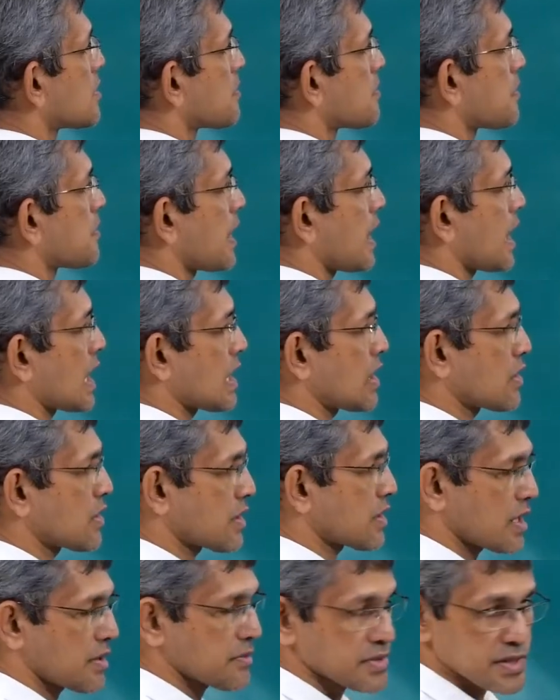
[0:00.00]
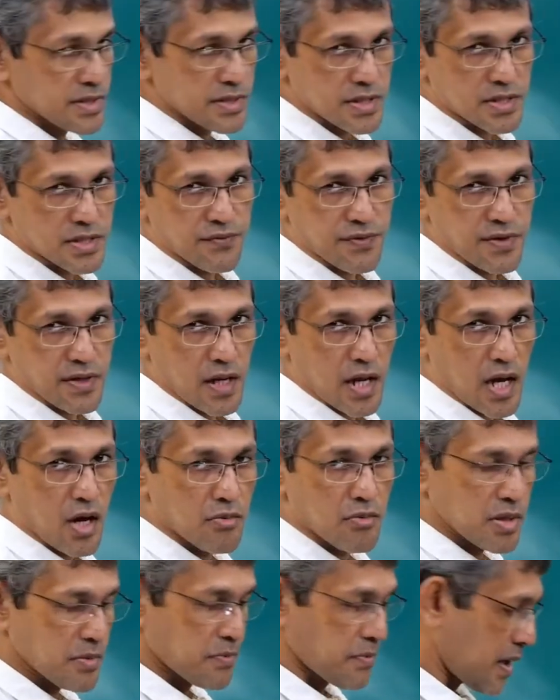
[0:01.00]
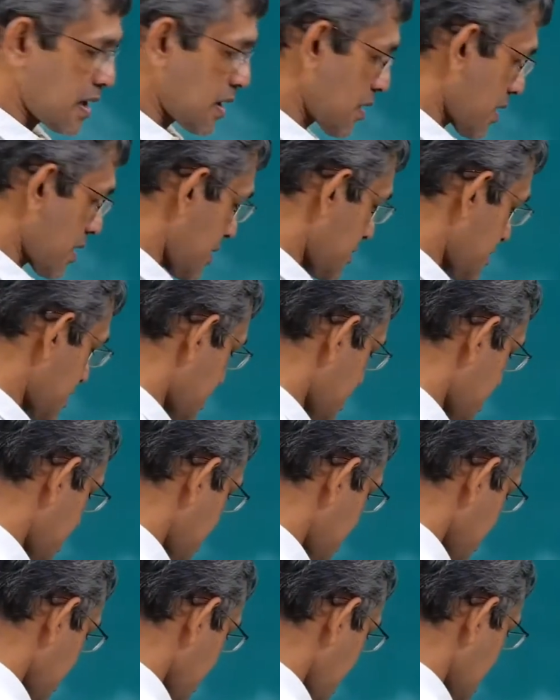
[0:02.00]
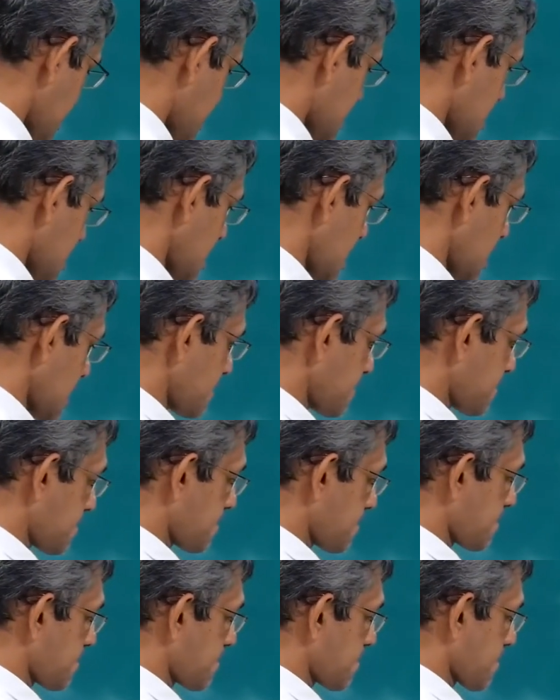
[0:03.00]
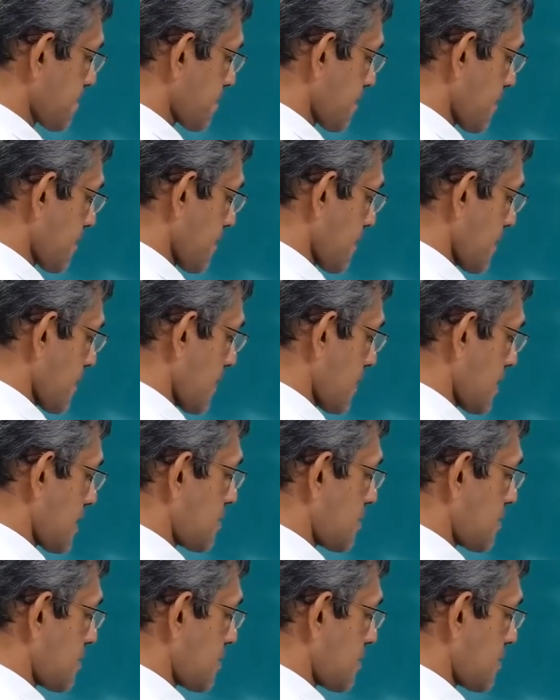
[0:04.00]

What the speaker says: parallelograms in this figure? How many parallelograms? So let's say the